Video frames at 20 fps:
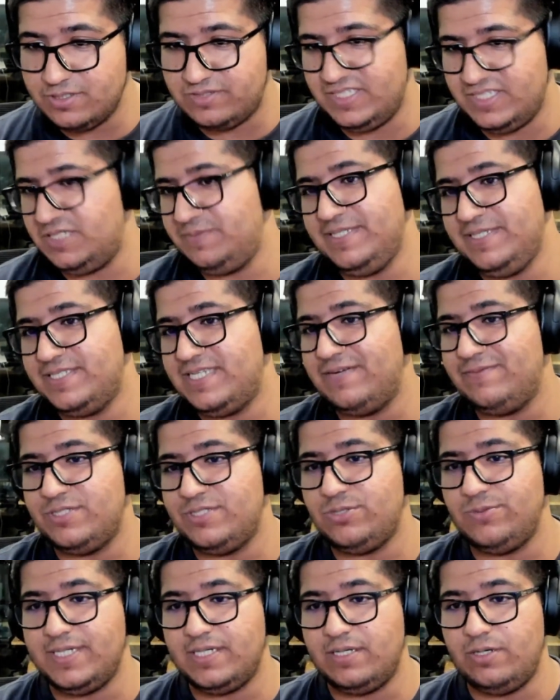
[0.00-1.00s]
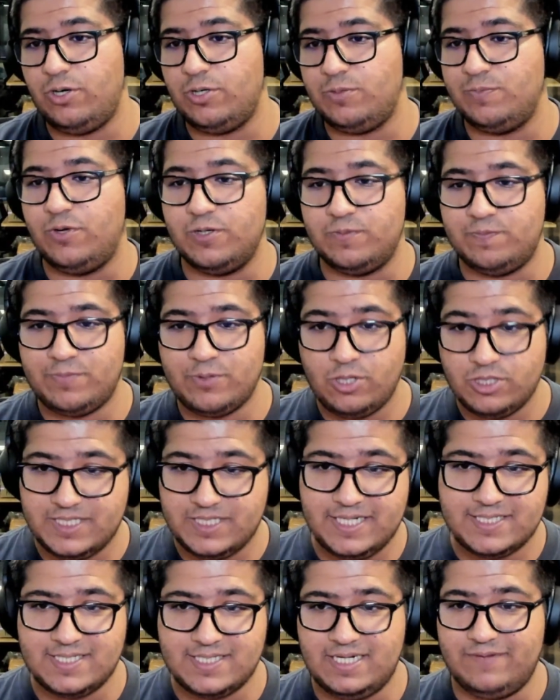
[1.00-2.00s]
which means I was doing a lot more
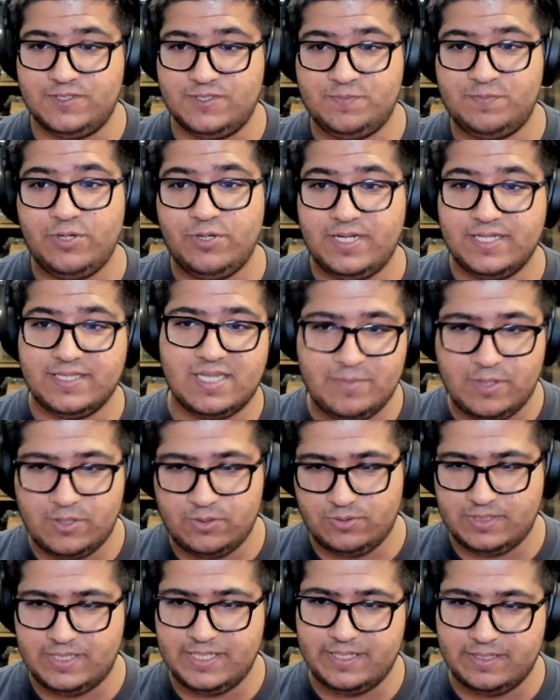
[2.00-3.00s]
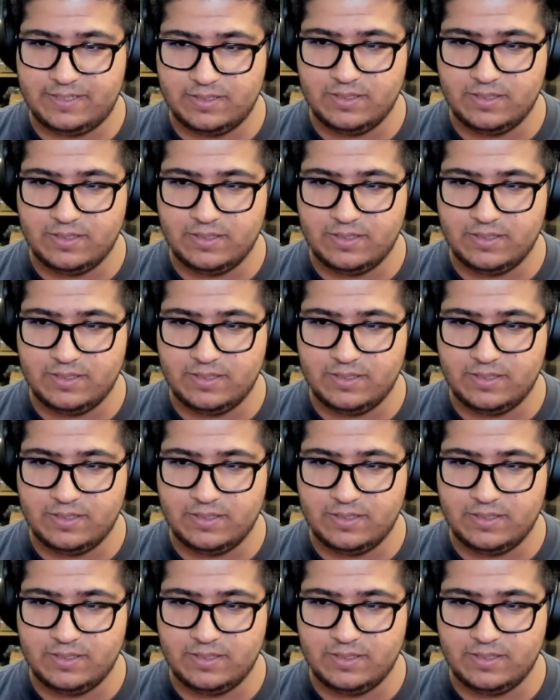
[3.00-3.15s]
projects and I was putting them out there.